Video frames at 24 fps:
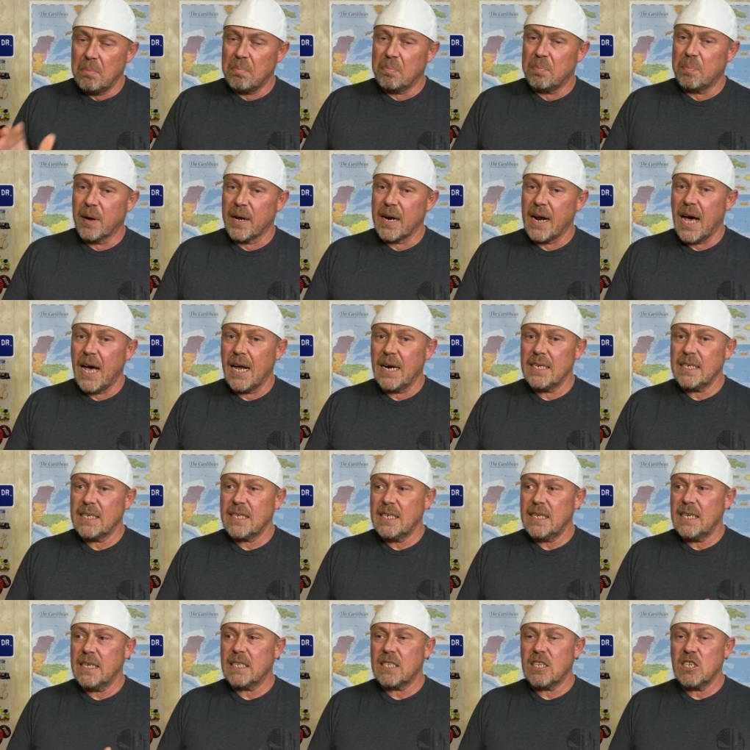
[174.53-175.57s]
but
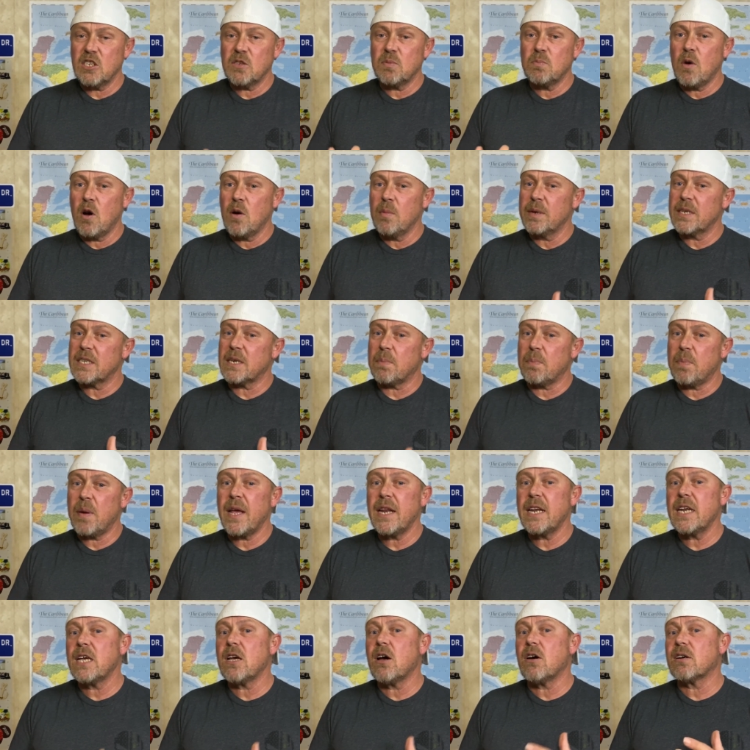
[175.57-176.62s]
honestly, at this moment,
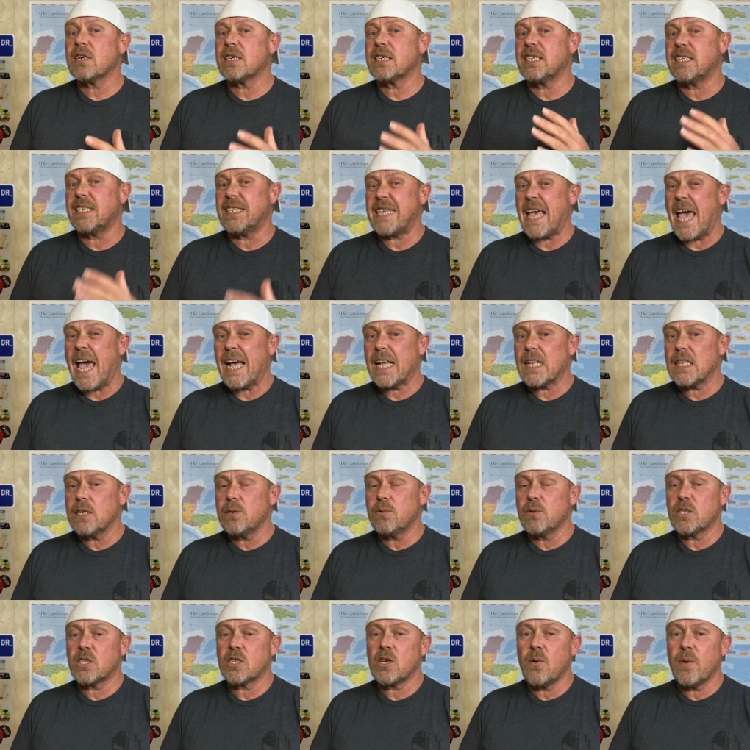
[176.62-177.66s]
depending on exactly
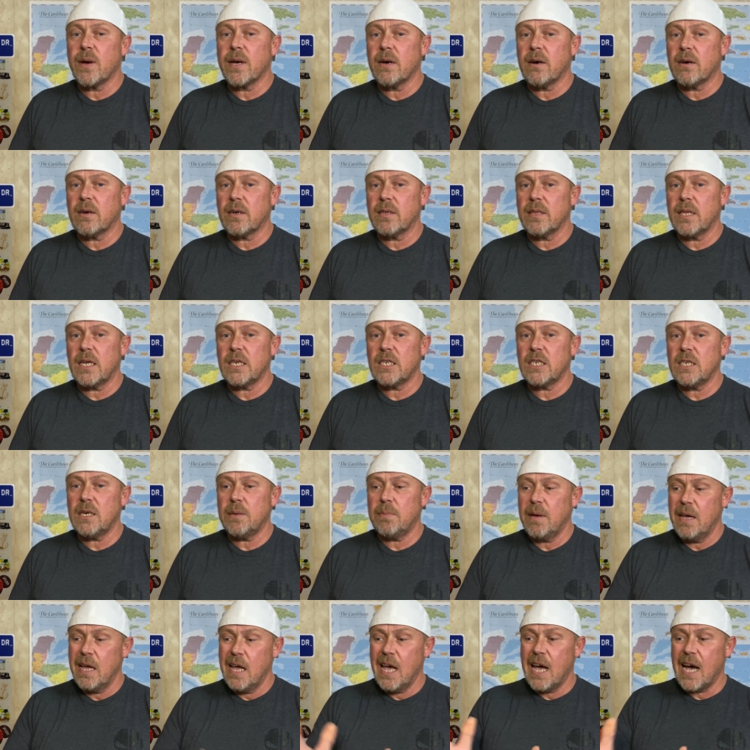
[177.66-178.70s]
what's going on on that
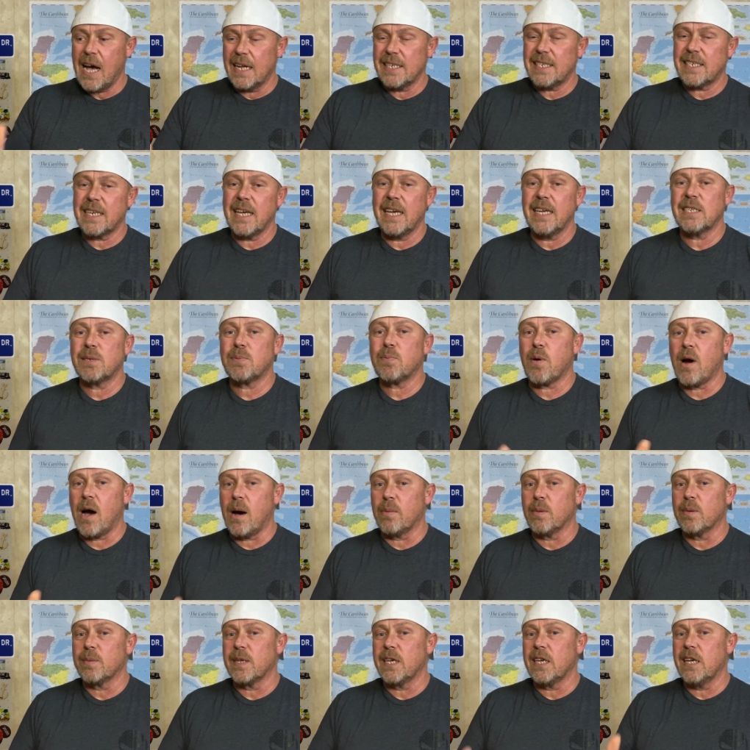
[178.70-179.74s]
ship, I'd say it's
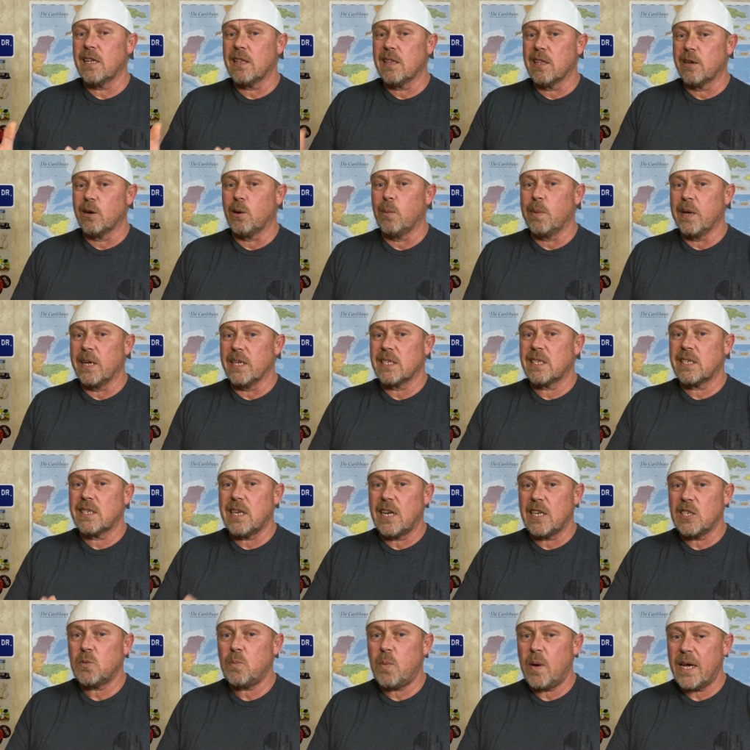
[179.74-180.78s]
probably a little bit
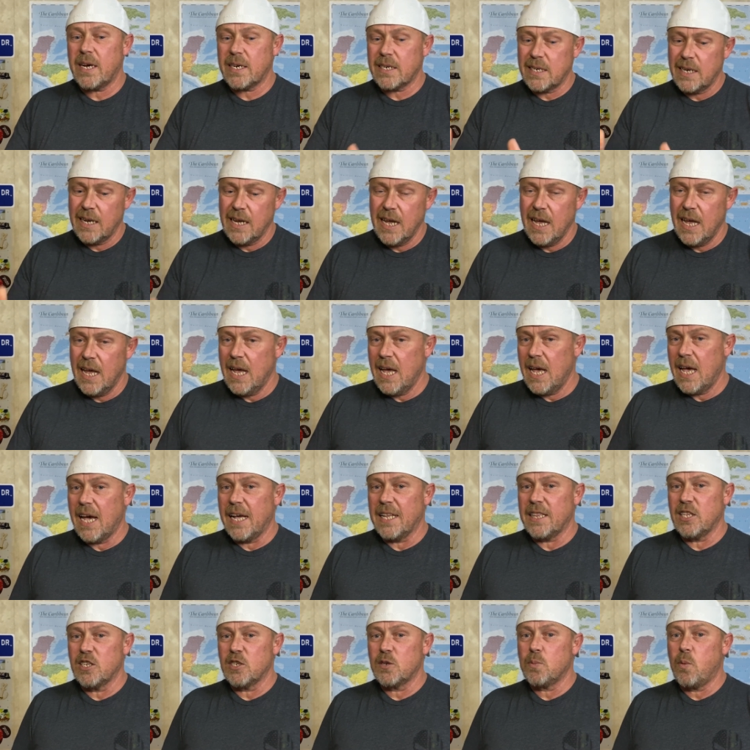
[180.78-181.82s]
suspect.
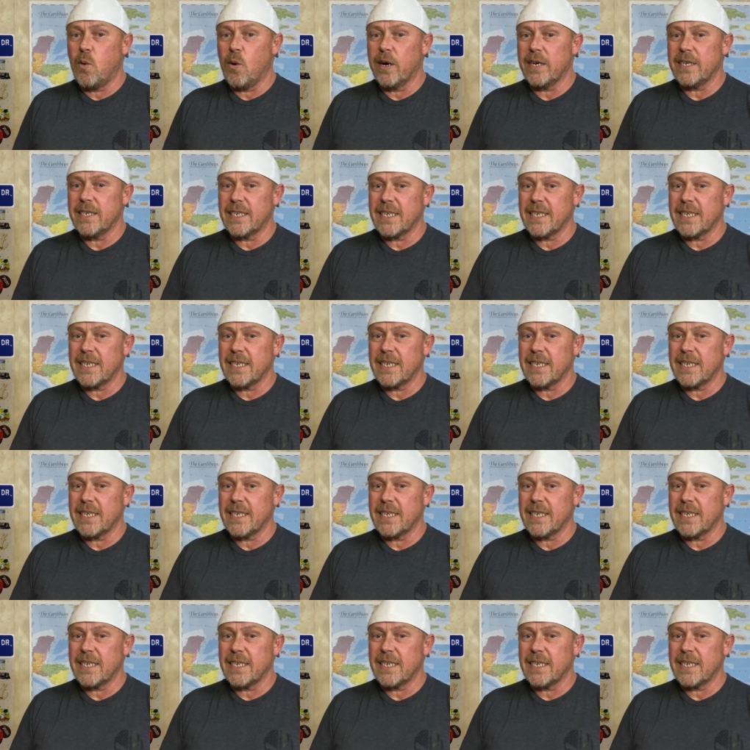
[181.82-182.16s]
At this point in